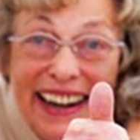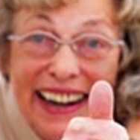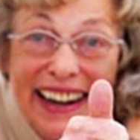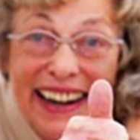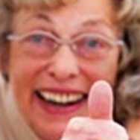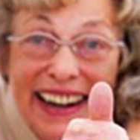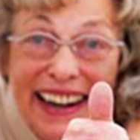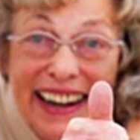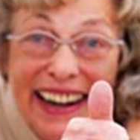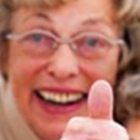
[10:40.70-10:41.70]

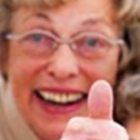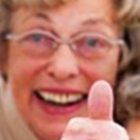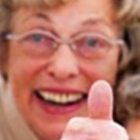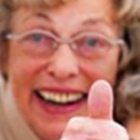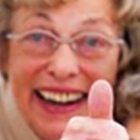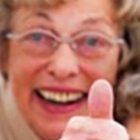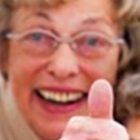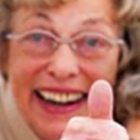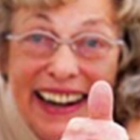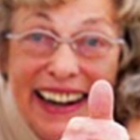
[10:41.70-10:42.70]

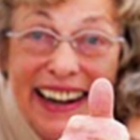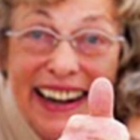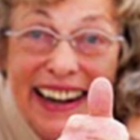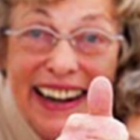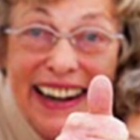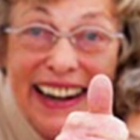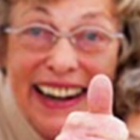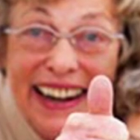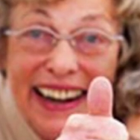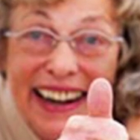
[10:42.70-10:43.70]

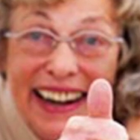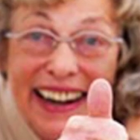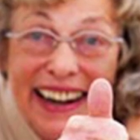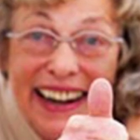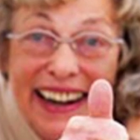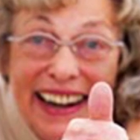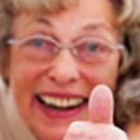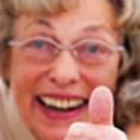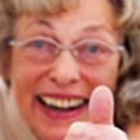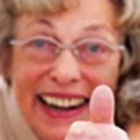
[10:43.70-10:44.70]

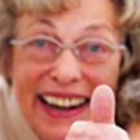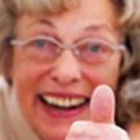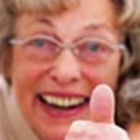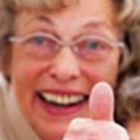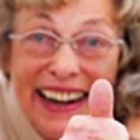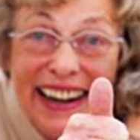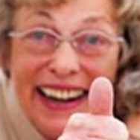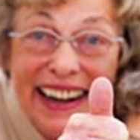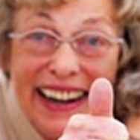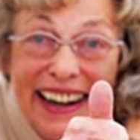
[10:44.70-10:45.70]

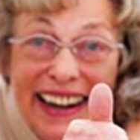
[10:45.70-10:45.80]
(no one is talking)